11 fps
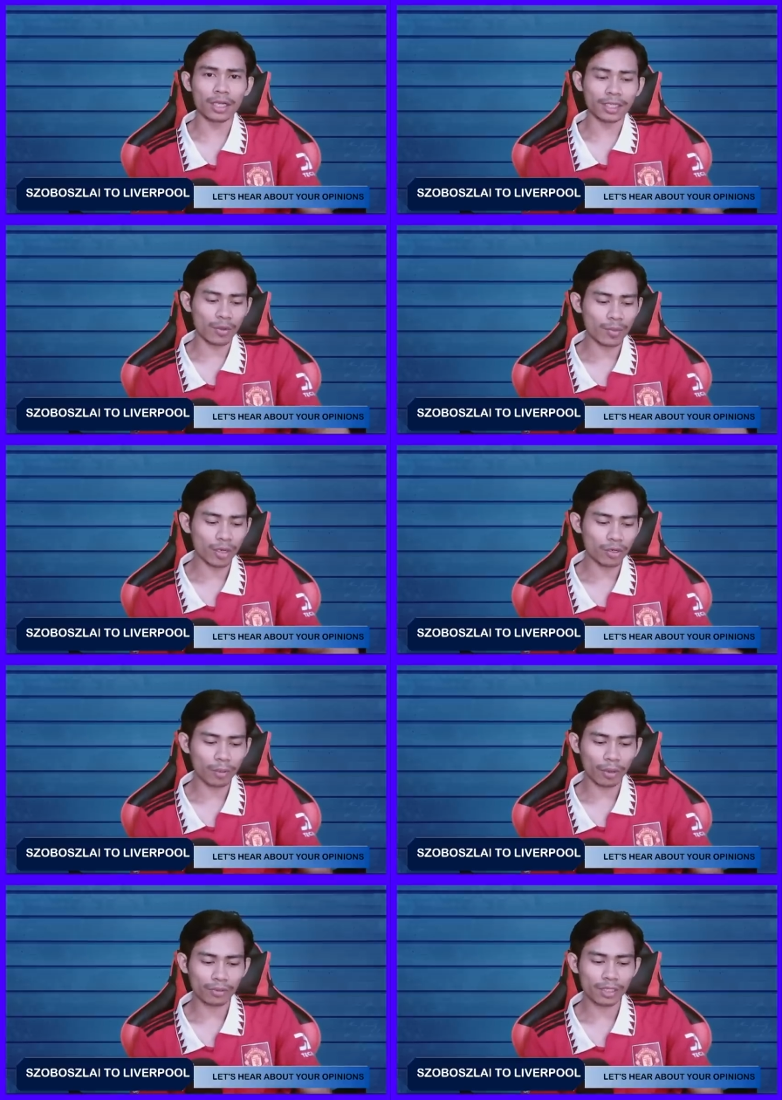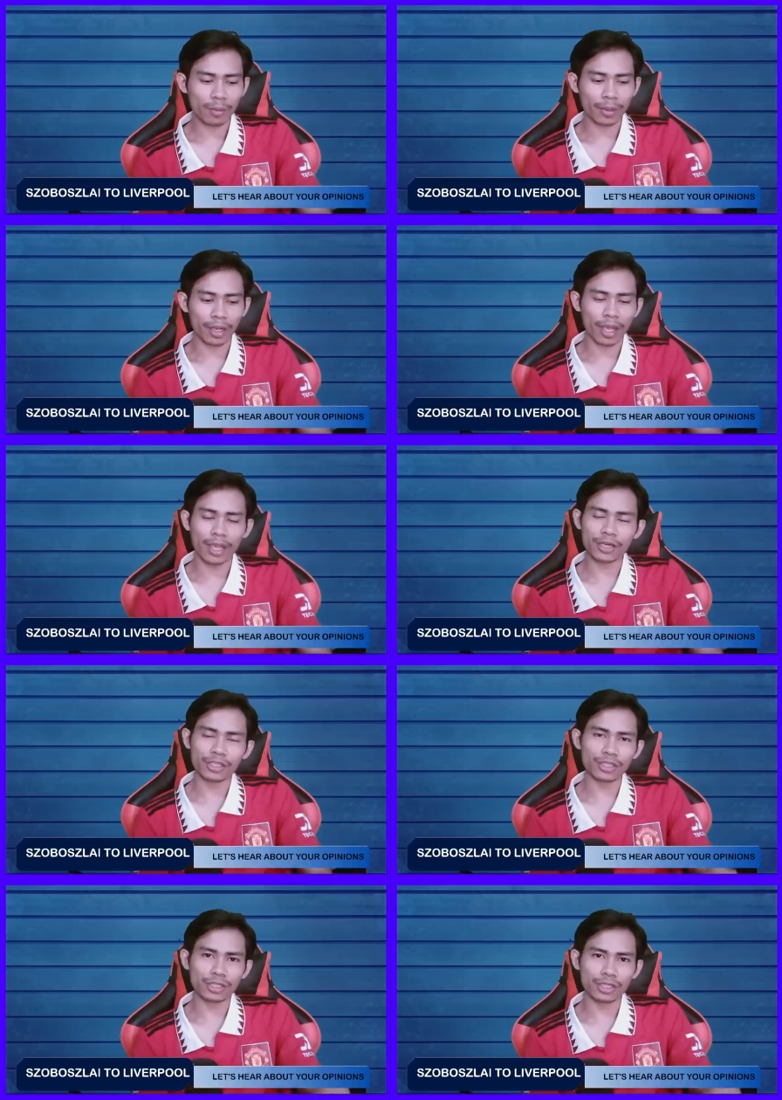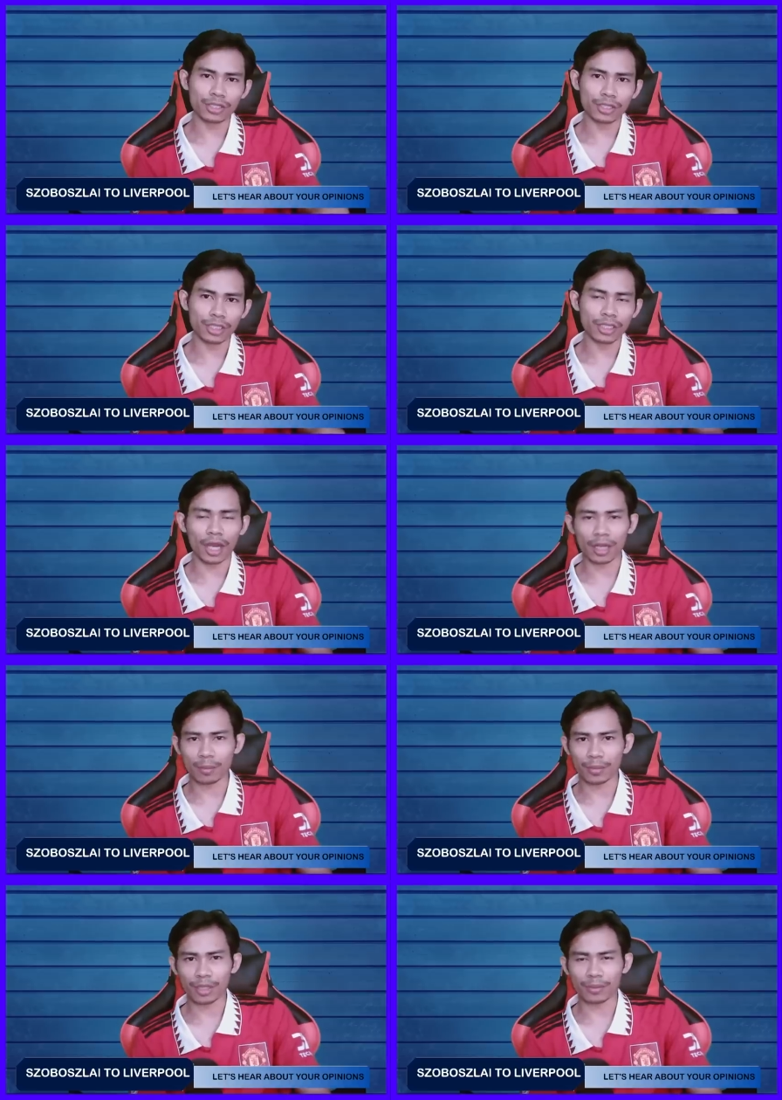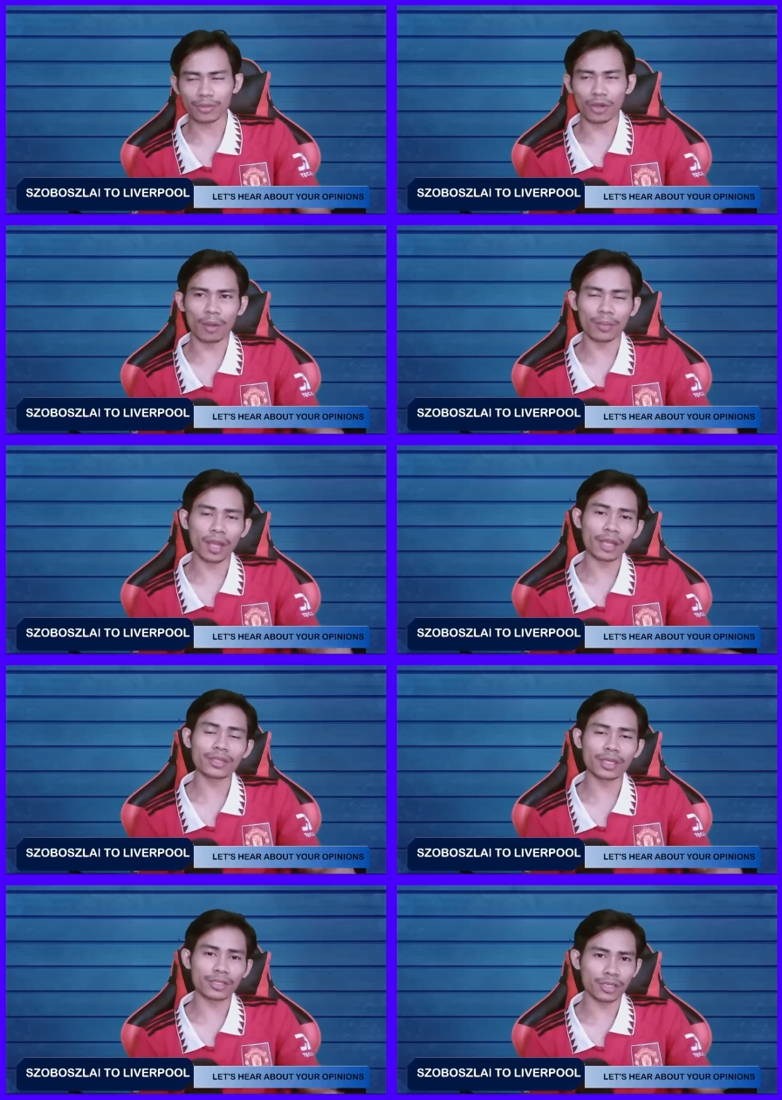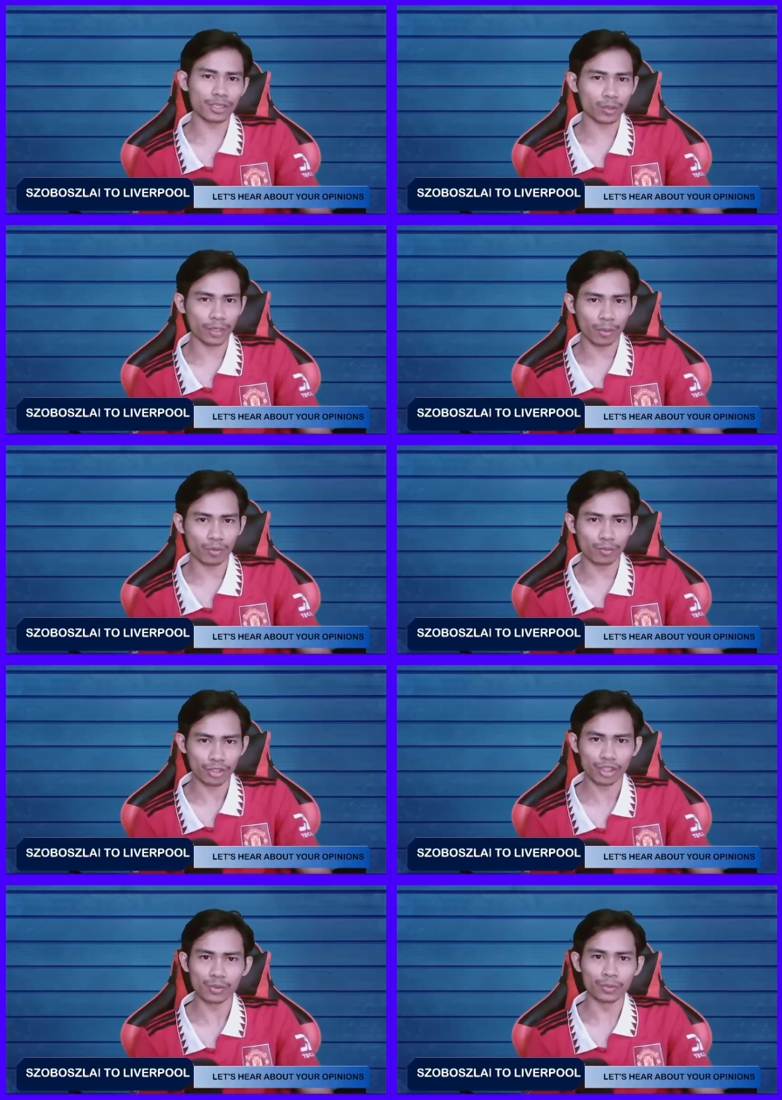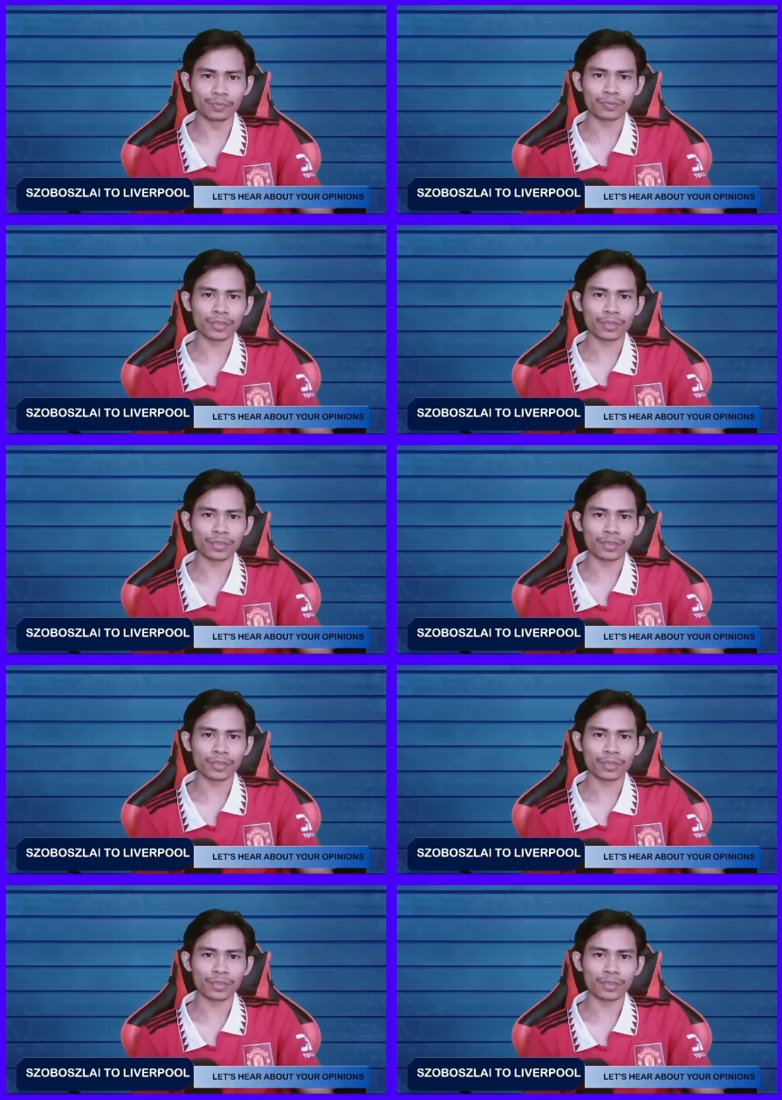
I made a body about Eddie, Niane Petabido, Amyai, the Introdamu Machine.